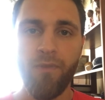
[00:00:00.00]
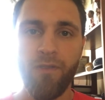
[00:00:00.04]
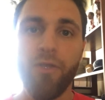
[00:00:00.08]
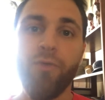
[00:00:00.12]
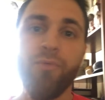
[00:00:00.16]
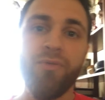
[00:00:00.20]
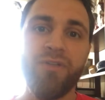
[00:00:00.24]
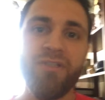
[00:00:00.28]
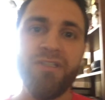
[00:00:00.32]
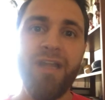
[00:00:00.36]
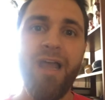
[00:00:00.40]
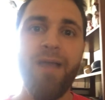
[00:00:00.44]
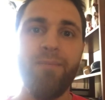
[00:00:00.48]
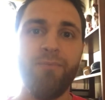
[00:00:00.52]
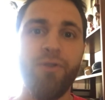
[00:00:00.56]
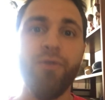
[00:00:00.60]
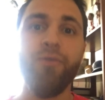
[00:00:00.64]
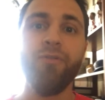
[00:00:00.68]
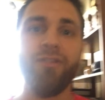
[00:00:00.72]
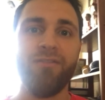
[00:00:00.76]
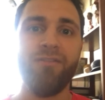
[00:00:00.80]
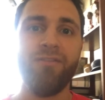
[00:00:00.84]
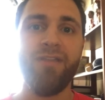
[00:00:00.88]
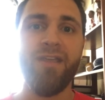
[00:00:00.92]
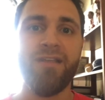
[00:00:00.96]
You would stop
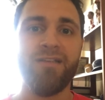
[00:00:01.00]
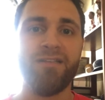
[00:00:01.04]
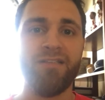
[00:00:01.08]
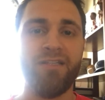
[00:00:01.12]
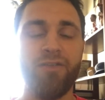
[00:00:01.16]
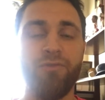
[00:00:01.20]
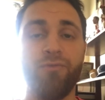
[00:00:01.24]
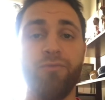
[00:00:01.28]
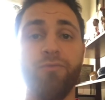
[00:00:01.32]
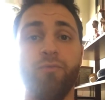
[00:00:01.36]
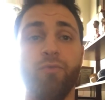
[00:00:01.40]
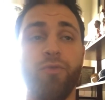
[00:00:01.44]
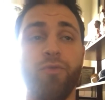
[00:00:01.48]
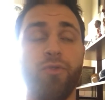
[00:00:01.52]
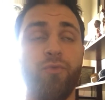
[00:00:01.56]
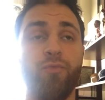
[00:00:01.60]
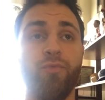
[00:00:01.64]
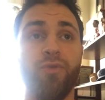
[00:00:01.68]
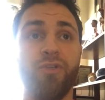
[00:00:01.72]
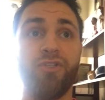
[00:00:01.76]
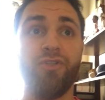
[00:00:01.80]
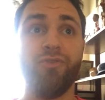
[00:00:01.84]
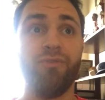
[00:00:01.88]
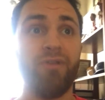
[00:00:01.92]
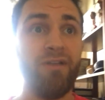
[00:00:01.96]
doing the things that you
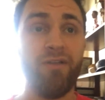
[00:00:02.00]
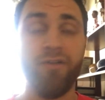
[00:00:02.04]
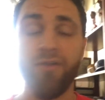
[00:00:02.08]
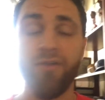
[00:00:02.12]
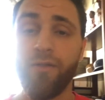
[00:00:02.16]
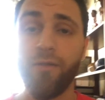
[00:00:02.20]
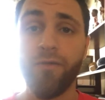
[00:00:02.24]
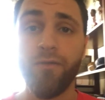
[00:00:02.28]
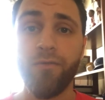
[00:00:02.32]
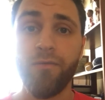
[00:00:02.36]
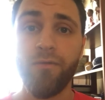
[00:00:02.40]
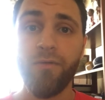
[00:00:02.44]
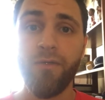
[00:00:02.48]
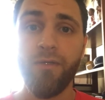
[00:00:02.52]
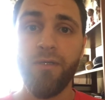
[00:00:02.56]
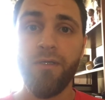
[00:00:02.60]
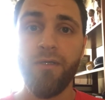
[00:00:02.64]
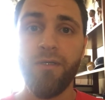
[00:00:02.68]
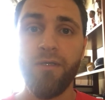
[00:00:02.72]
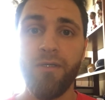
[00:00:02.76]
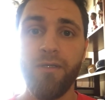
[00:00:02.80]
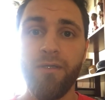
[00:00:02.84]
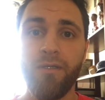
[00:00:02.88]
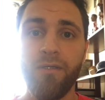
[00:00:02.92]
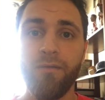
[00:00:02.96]
wish you didn't do,
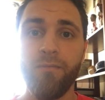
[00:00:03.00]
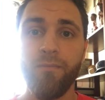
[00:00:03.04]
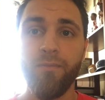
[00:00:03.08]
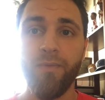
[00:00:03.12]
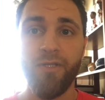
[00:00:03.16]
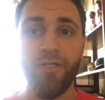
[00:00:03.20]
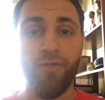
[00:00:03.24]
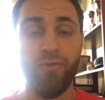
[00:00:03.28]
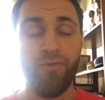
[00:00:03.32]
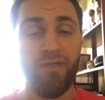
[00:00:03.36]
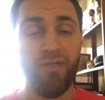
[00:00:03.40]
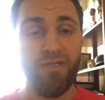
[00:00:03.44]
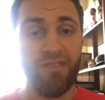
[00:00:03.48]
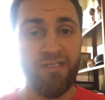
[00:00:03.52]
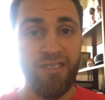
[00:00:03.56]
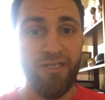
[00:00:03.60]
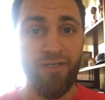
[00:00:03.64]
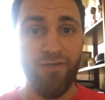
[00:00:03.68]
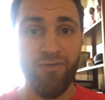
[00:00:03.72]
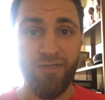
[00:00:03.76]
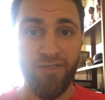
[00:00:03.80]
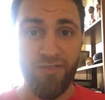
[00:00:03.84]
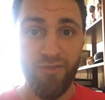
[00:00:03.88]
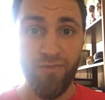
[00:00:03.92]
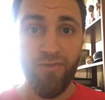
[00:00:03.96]
but you
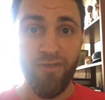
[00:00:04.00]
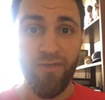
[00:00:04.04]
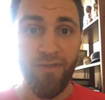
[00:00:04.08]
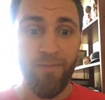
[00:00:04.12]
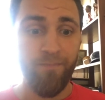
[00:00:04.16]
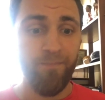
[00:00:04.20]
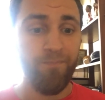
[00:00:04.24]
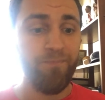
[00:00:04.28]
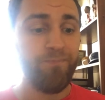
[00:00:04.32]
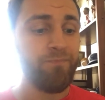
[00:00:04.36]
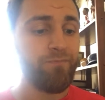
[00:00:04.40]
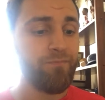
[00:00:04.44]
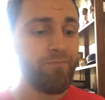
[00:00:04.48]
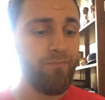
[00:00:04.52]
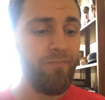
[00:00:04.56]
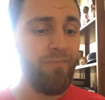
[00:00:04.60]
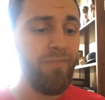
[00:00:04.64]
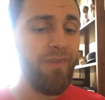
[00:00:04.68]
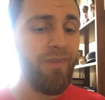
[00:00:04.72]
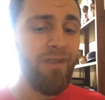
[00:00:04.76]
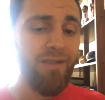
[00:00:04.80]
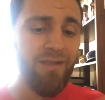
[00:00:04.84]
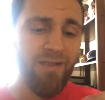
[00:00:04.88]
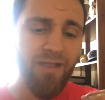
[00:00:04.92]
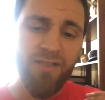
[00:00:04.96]
continue to do them
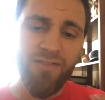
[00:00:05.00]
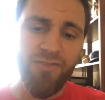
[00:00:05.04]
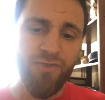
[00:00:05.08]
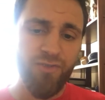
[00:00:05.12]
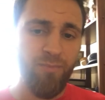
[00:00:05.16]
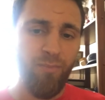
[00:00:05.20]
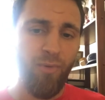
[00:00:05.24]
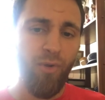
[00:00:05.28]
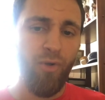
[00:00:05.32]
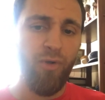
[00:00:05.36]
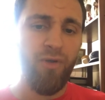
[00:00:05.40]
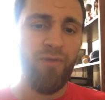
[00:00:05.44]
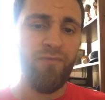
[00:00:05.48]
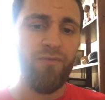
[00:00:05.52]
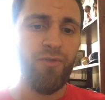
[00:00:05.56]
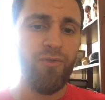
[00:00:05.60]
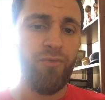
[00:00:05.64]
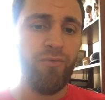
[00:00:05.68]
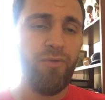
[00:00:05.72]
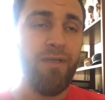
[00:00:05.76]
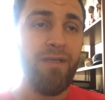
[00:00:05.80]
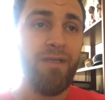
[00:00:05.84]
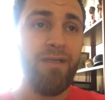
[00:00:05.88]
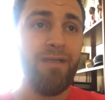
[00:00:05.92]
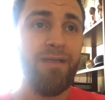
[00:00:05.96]
because there's a part of
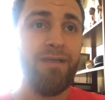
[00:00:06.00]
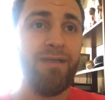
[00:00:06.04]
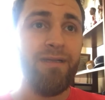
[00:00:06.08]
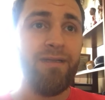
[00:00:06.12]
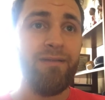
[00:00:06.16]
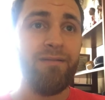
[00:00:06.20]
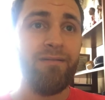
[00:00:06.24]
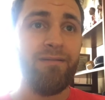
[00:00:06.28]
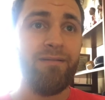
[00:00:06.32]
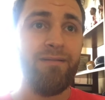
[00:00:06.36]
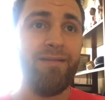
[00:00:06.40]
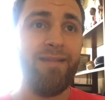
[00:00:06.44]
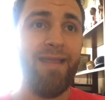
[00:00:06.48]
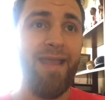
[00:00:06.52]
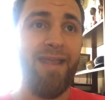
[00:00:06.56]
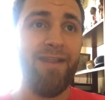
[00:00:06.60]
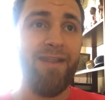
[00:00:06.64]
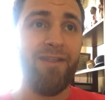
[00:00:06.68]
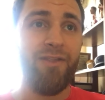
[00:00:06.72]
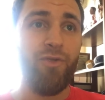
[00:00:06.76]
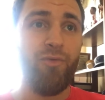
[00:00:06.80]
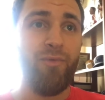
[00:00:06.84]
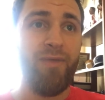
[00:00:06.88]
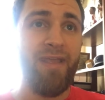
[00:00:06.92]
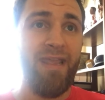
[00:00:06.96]
you
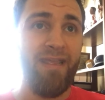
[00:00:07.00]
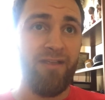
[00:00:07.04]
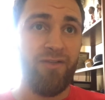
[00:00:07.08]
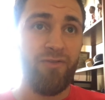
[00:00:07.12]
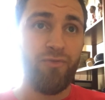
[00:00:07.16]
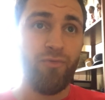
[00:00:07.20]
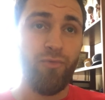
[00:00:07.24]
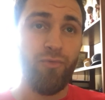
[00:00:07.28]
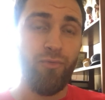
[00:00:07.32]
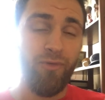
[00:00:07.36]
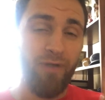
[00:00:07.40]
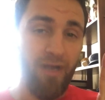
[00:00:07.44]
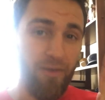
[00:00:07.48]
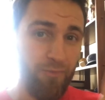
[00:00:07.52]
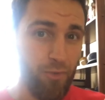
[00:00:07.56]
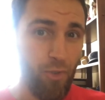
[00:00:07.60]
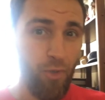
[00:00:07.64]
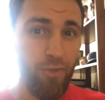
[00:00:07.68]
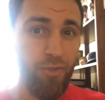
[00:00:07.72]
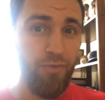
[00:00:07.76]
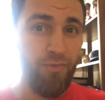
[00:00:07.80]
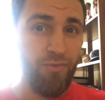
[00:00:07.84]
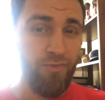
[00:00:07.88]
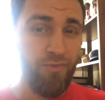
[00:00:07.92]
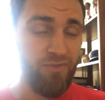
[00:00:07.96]
that you can't control. And I would
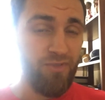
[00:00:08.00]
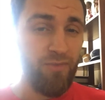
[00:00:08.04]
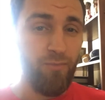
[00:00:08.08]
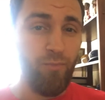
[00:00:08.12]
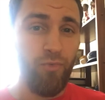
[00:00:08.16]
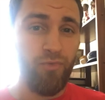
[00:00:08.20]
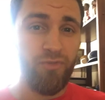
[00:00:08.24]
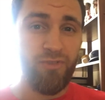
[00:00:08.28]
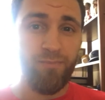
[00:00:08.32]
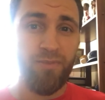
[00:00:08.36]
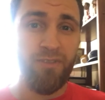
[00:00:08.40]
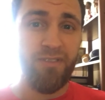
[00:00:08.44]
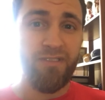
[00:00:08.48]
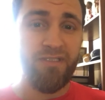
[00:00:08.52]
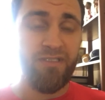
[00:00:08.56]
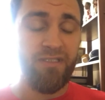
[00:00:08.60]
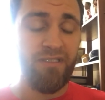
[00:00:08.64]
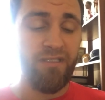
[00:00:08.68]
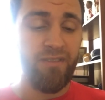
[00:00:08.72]
argue there's multiple parts